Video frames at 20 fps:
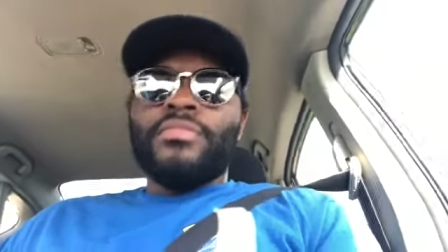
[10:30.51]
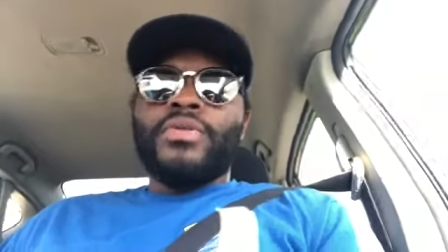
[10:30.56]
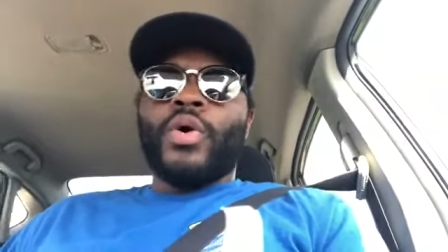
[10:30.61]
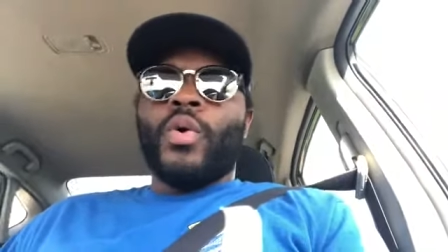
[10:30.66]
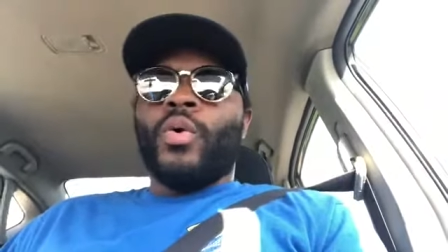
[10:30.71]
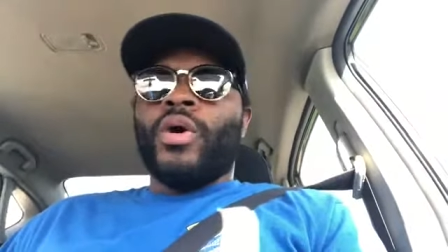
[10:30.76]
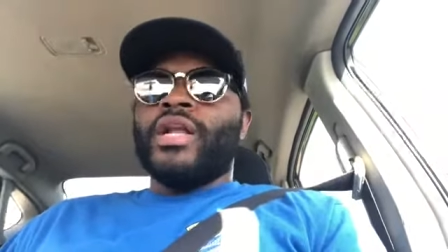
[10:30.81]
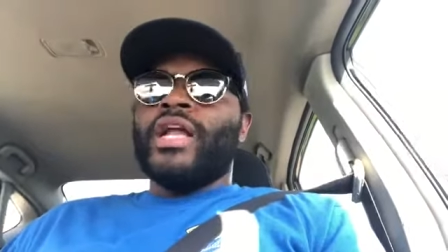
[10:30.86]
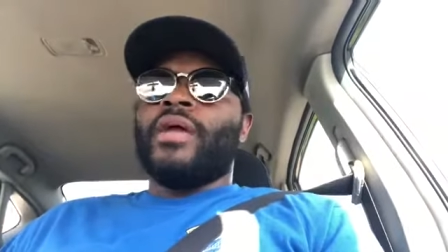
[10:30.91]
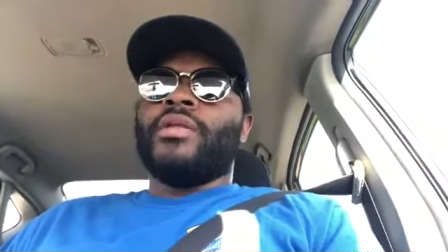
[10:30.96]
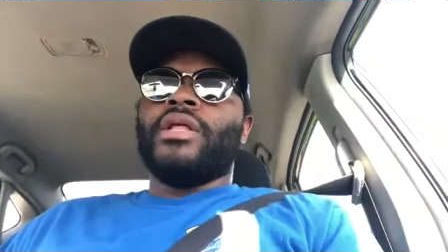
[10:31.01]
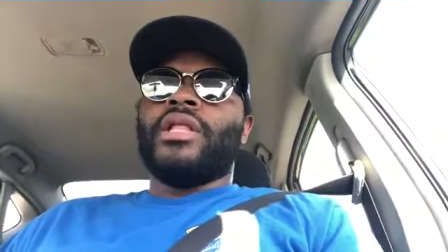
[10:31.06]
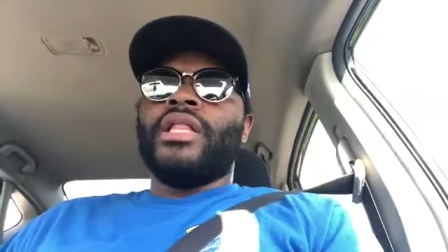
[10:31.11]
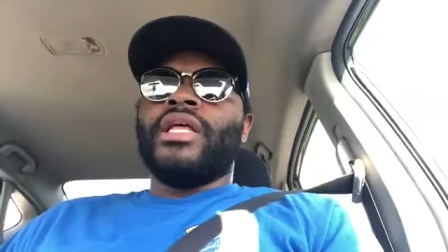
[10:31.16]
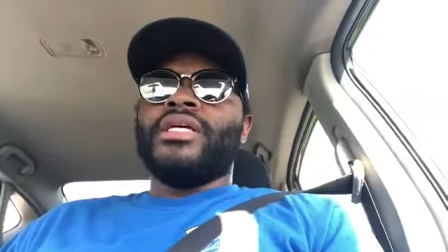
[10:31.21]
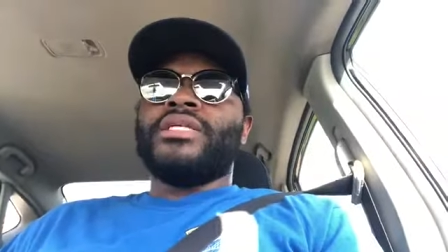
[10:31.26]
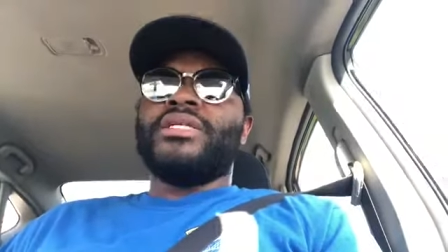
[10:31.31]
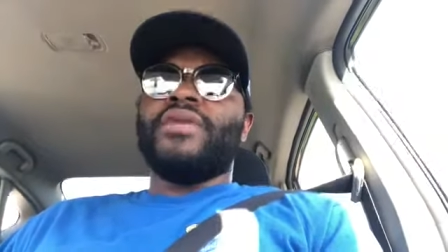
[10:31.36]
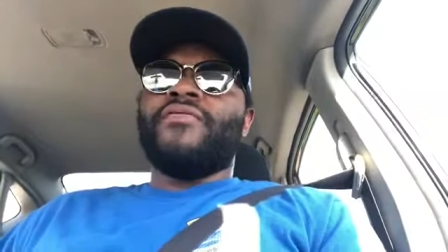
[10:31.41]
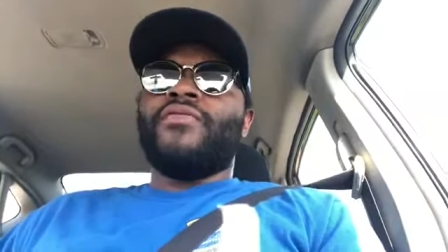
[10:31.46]
going down the
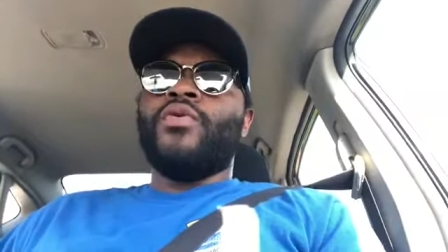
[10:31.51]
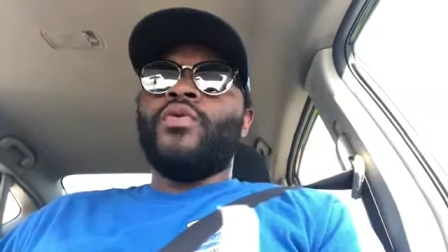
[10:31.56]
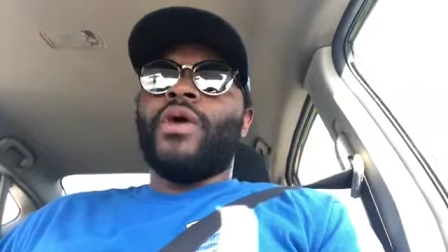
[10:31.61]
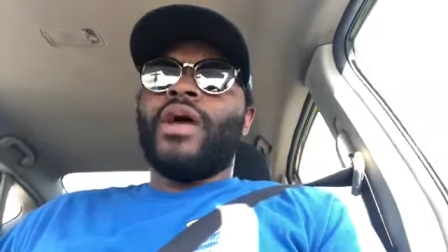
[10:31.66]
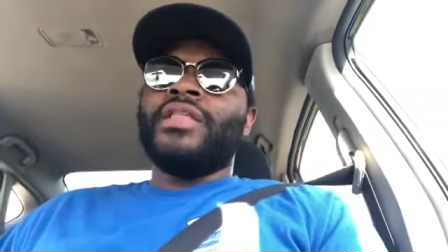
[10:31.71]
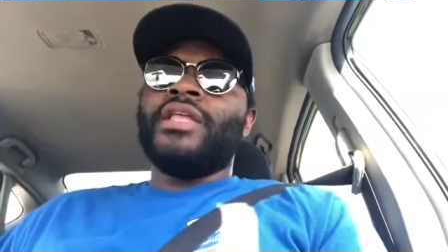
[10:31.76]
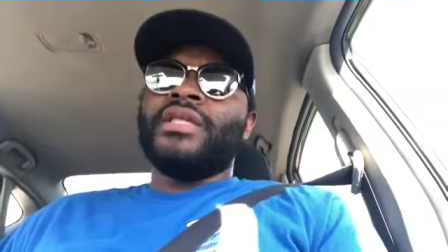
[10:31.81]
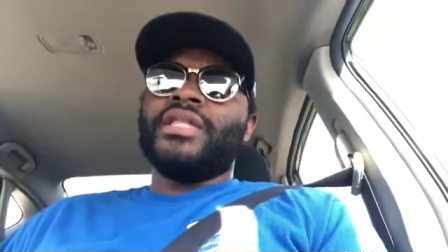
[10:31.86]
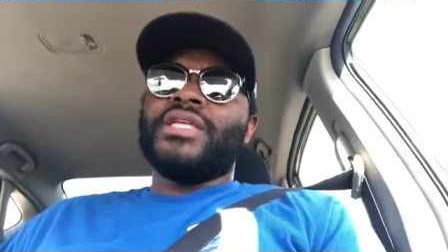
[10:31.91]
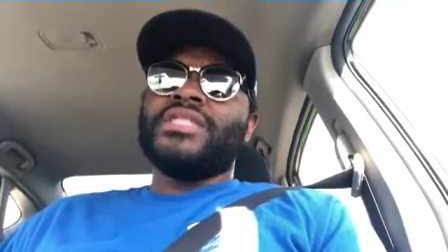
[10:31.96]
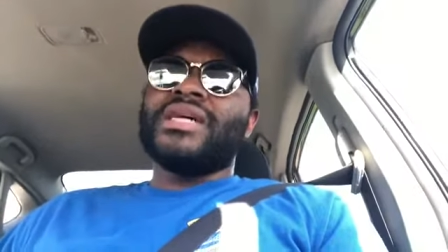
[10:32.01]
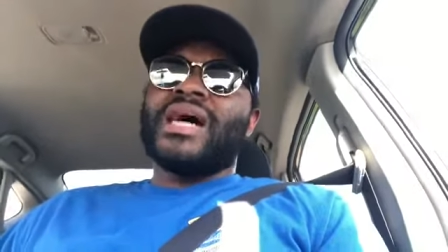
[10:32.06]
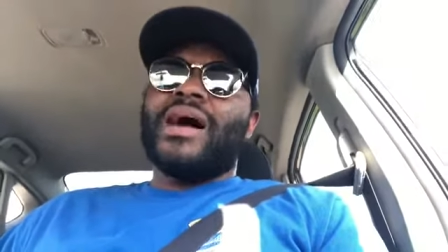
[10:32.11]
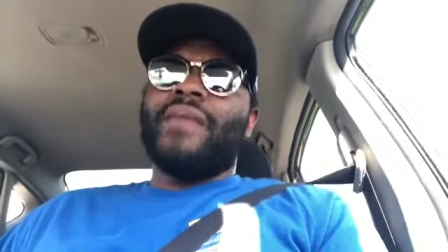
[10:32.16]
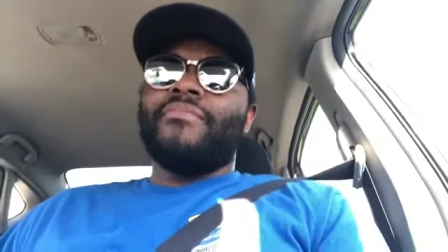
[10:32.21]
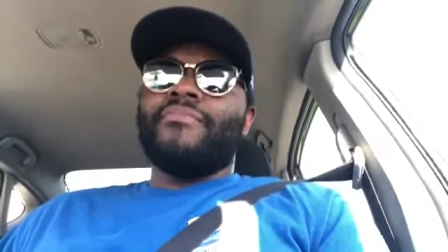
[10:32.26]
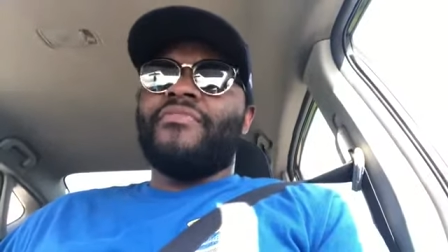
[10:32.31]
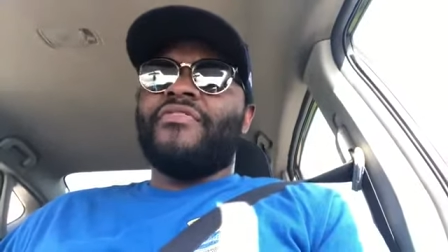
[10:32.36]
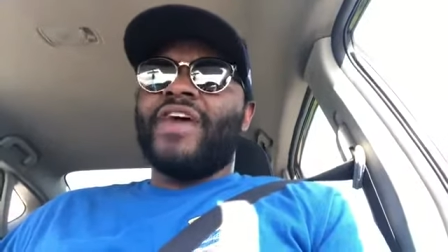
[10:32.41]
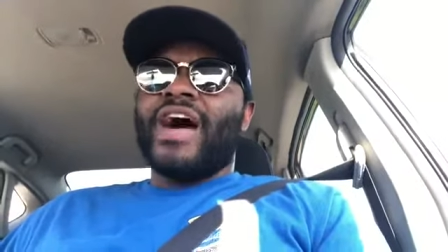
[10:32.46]
list of who I think the
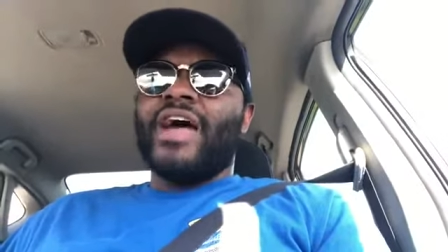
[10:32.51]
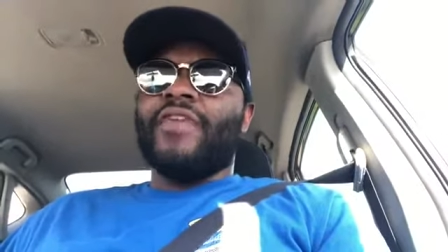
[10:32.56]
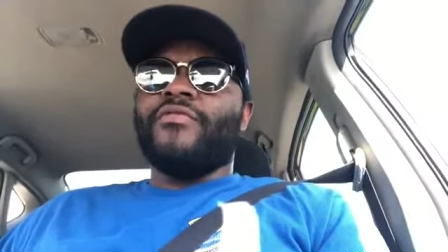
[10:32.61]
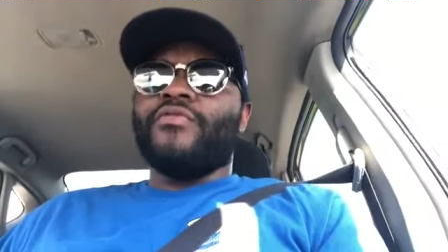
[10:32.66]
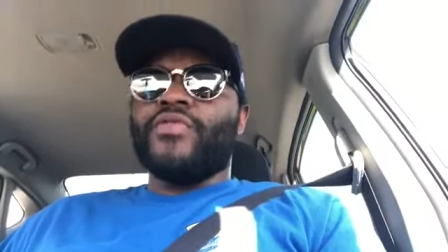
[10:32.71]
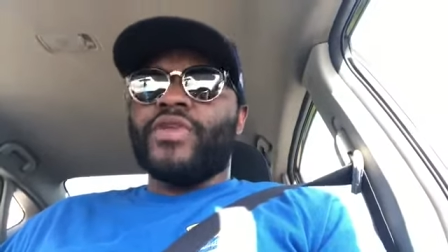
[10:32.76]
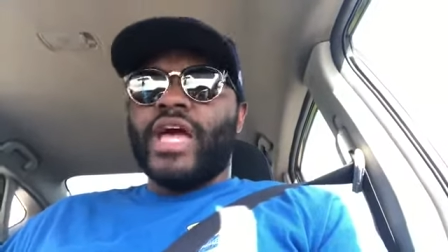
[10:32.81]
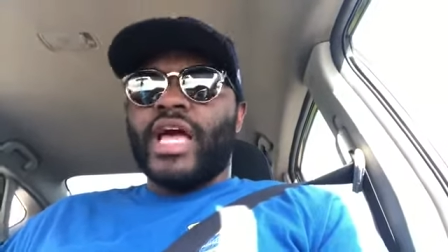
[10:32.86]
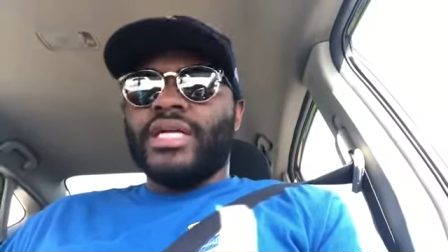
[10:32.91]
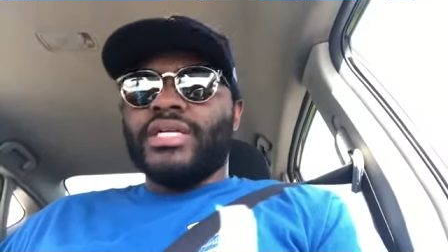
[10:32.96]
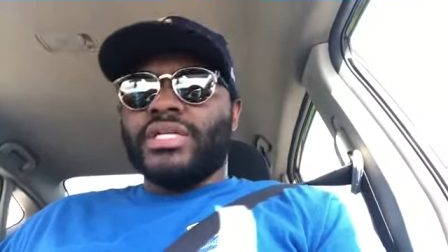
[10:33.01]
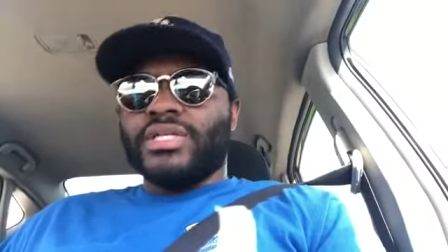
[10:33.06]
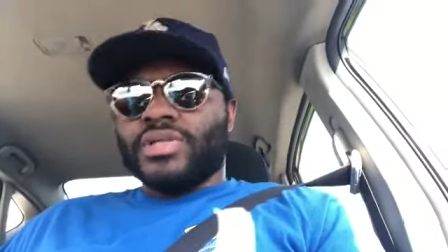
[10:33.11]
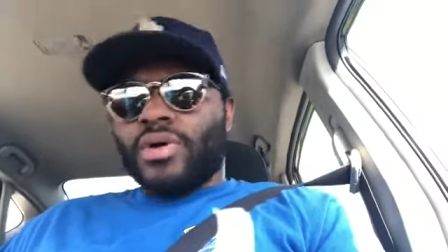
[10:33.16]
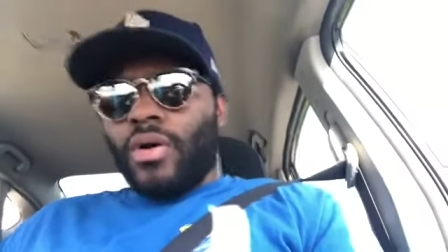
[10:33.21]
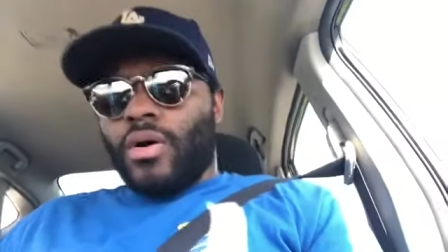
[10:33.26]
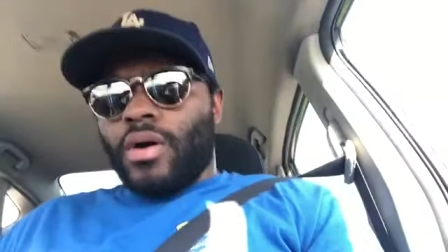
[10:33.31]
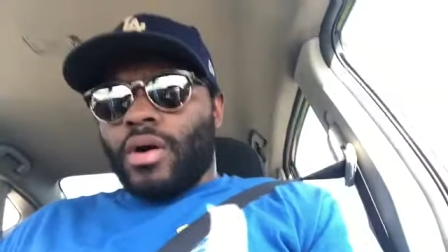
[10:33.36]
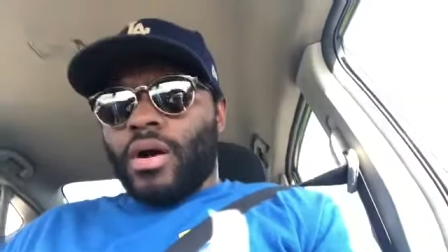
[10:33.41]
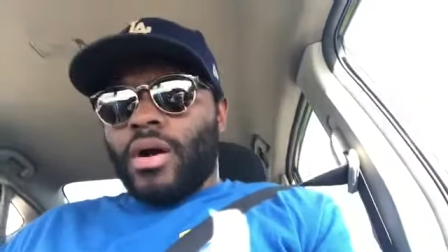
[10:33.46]
top five free agents
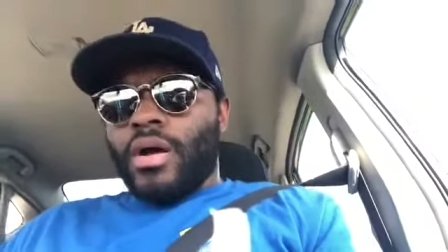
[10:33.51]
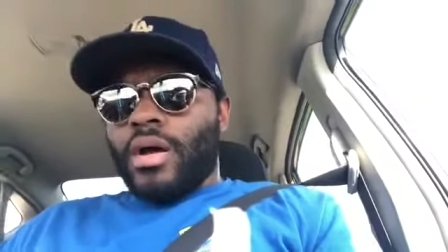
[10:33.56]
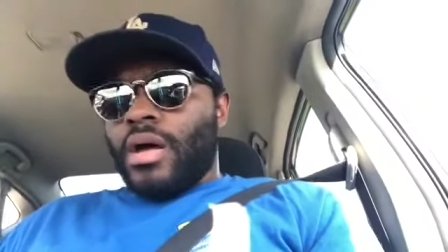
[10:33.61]
are.